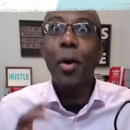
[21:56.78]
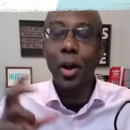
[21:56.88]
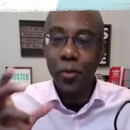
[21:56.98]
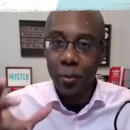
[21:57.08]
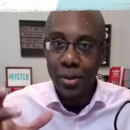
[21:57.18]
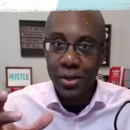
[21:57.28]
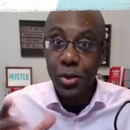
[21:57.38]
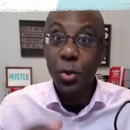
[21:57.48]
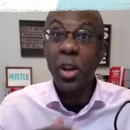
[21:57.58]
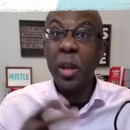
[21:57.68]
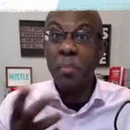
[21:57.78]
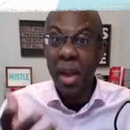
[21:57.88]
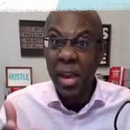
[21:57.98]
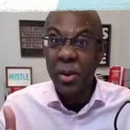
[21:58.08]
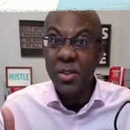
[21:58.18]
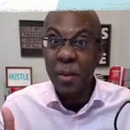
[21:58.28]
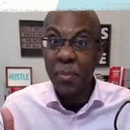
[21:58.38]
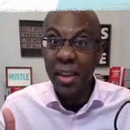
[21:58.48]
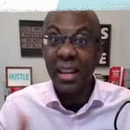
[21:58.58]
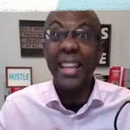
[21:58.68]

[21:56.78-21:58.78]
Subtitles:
part of your business, you were going to get paid or something,